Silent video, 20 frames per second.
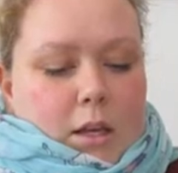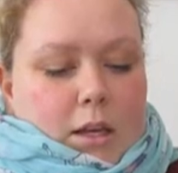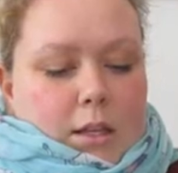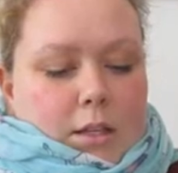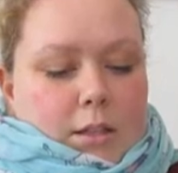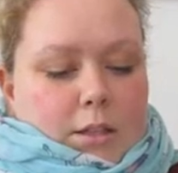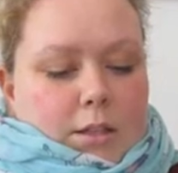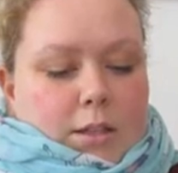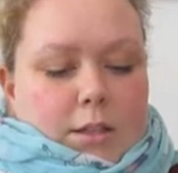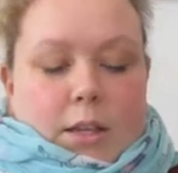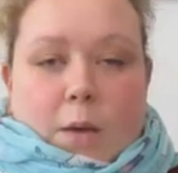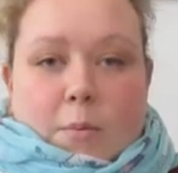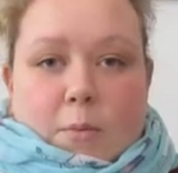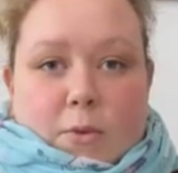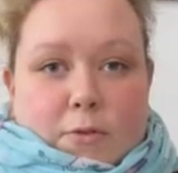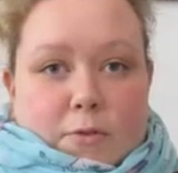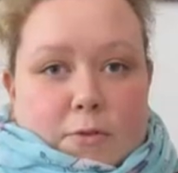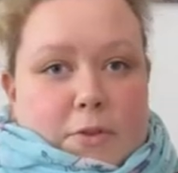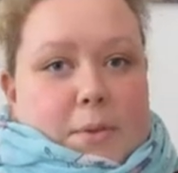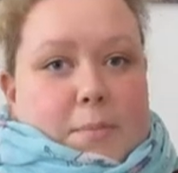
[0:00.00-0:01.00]
In
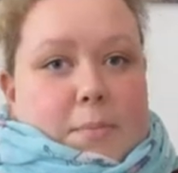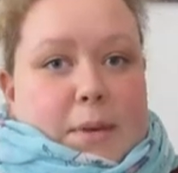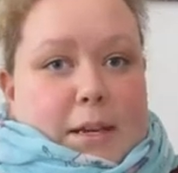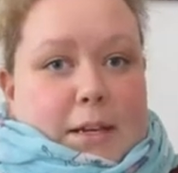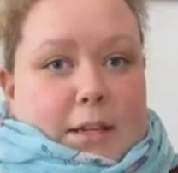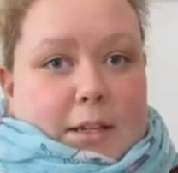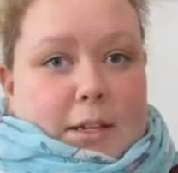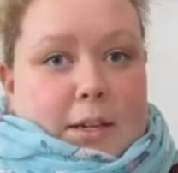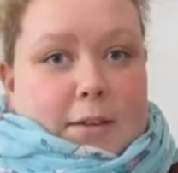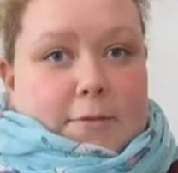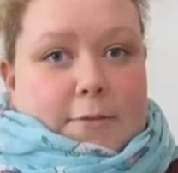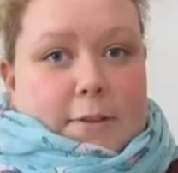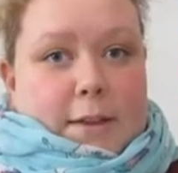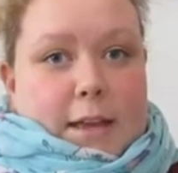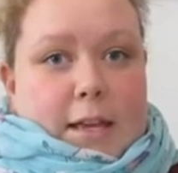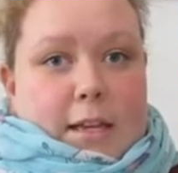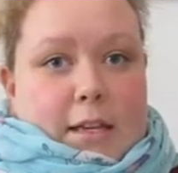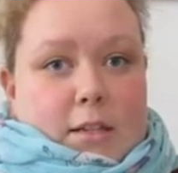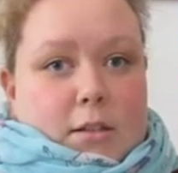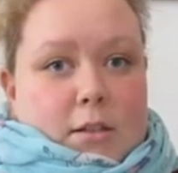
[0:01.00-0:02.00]
some of the maid
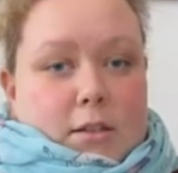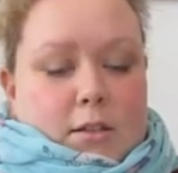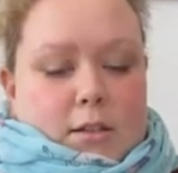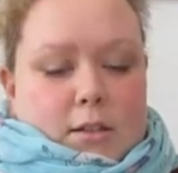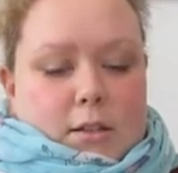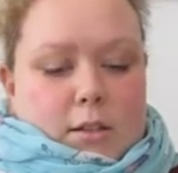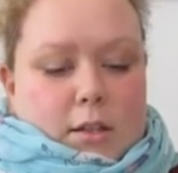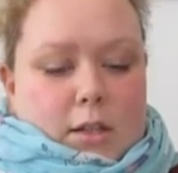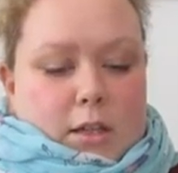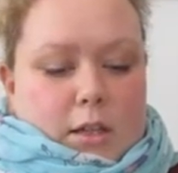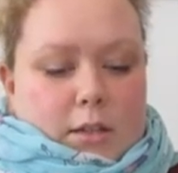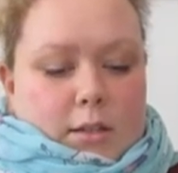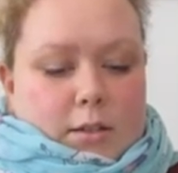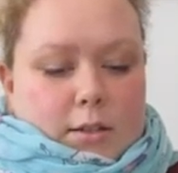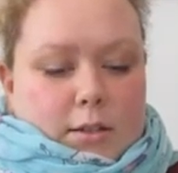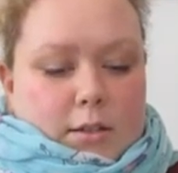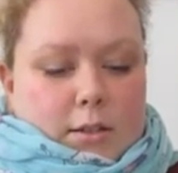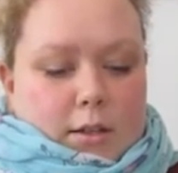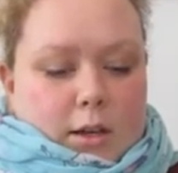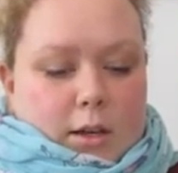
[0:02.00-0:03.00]
cafes,
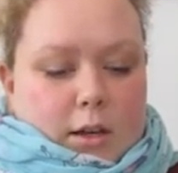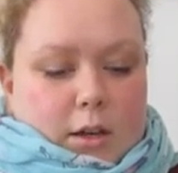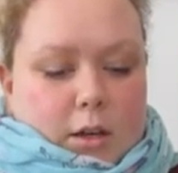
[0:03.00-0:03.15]
it's